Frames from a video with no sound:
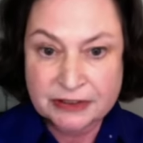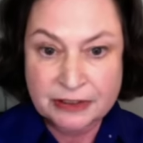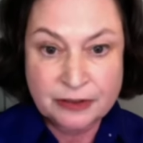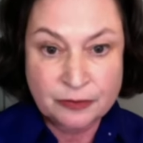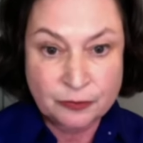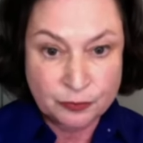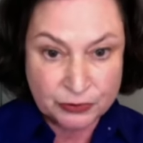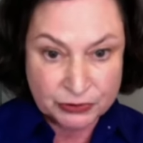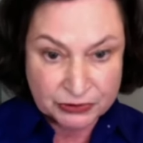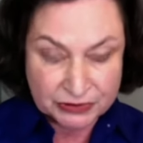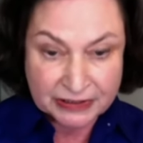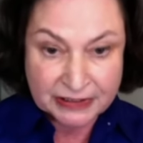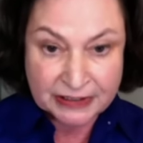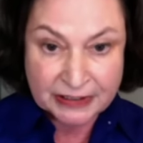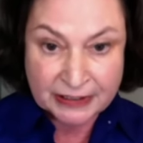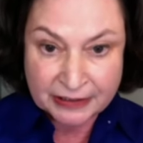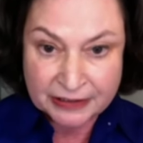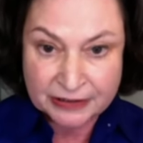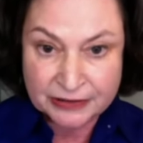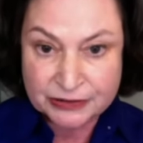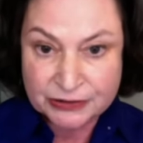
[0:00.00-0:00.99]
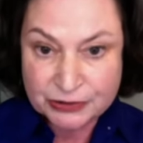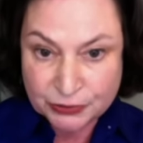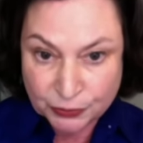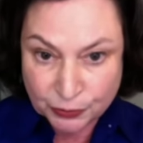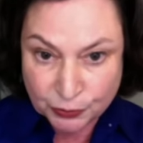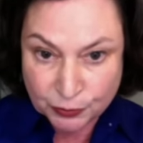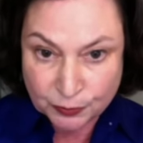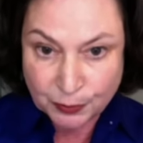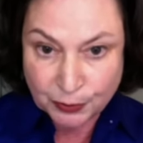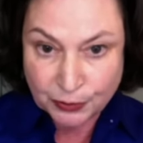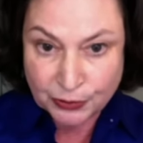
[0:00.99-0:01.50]
It was kids
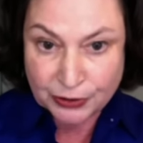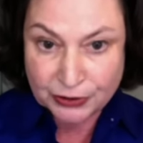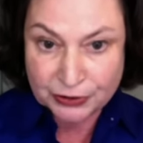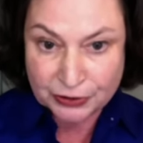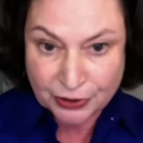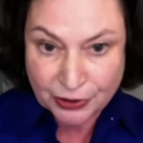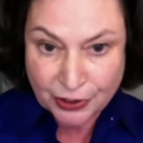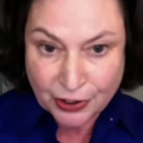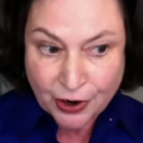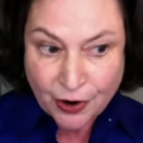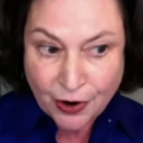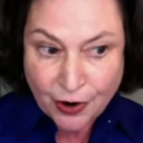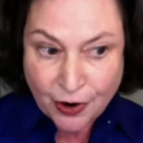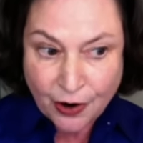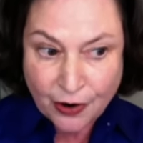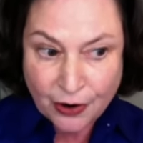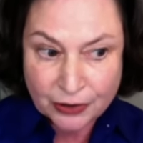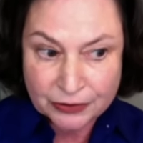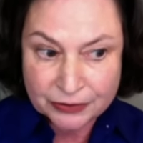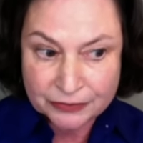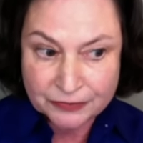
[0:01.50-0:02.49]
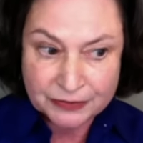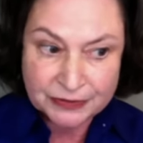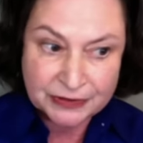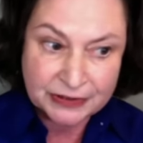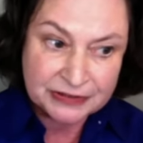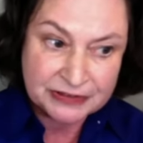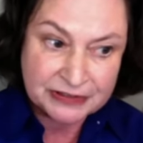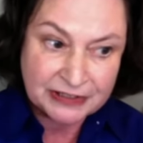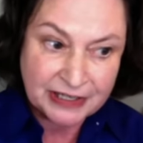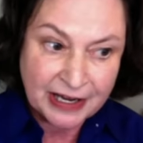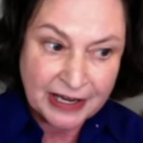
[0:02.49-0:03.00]
who put all of
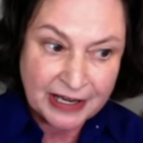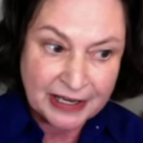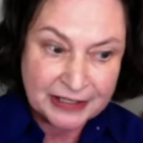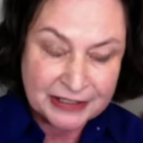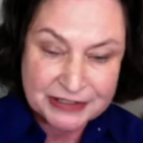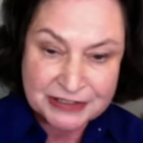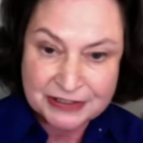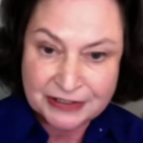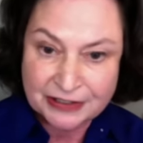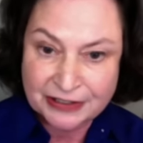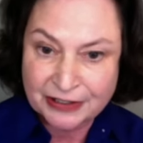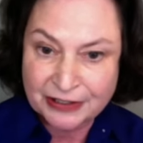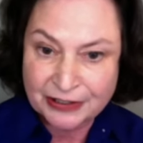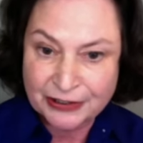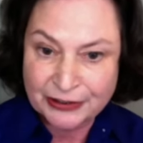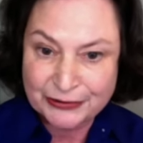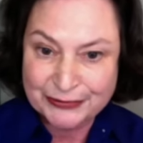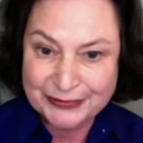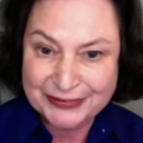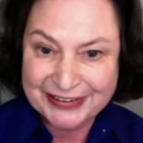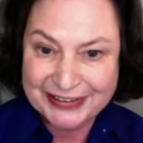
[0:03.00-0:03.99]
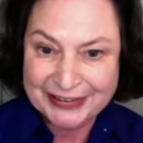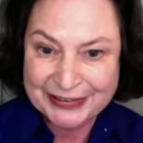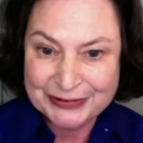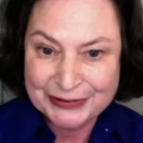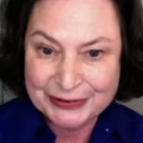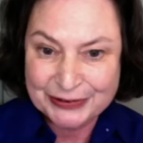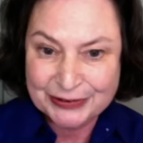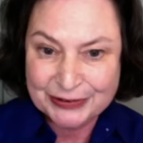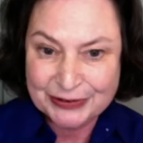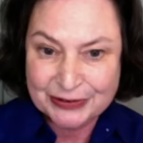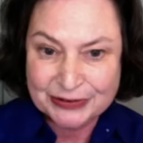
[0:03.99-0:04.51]
these guys uh,
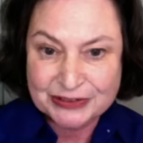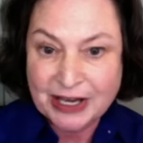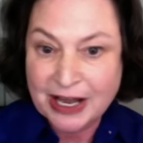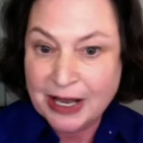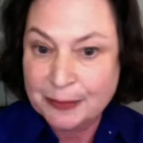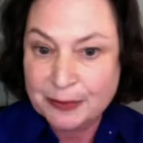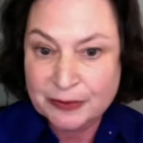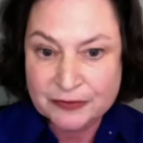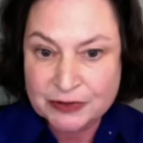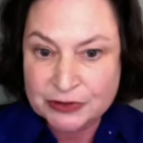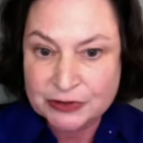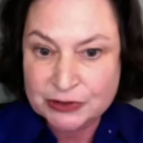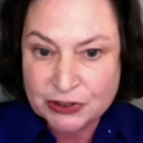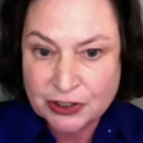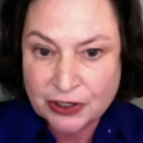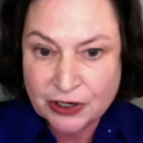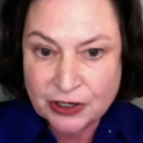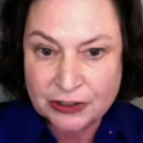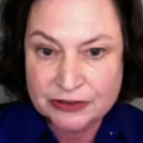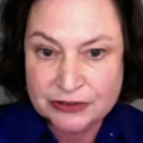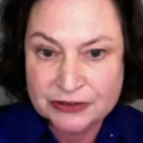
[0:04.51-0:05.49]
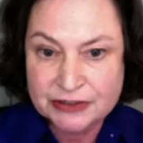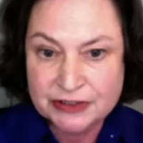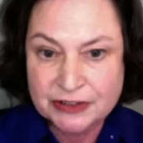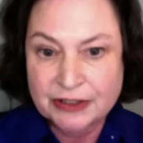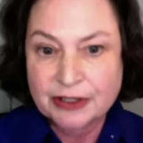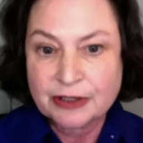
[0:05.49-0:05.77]
on the top of the charts.